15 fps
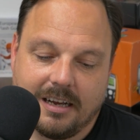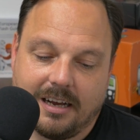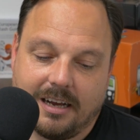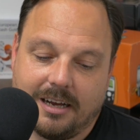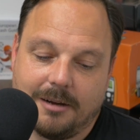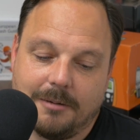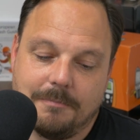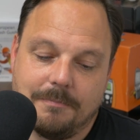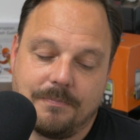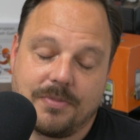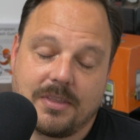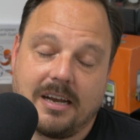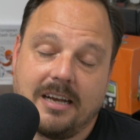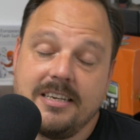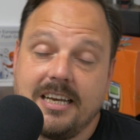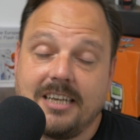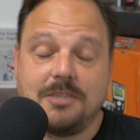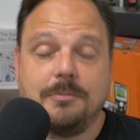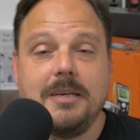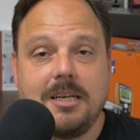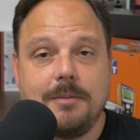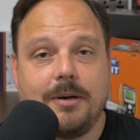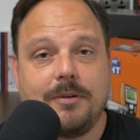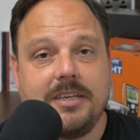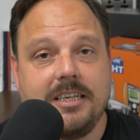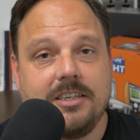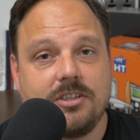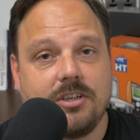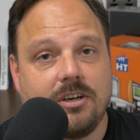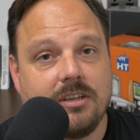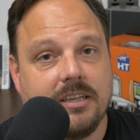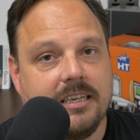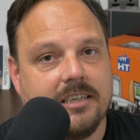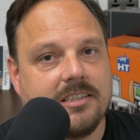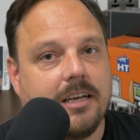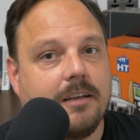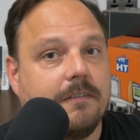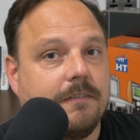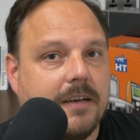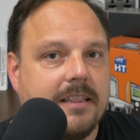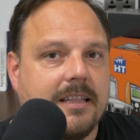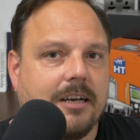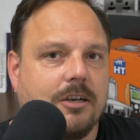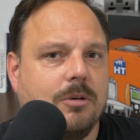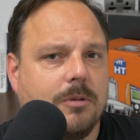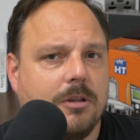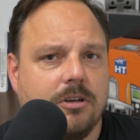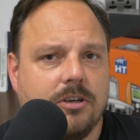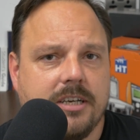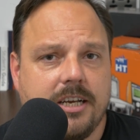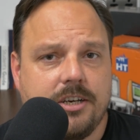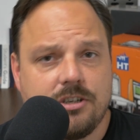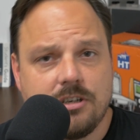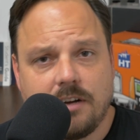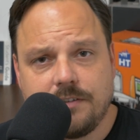Um, and yeah, speaking about the install itself in that cupboard location,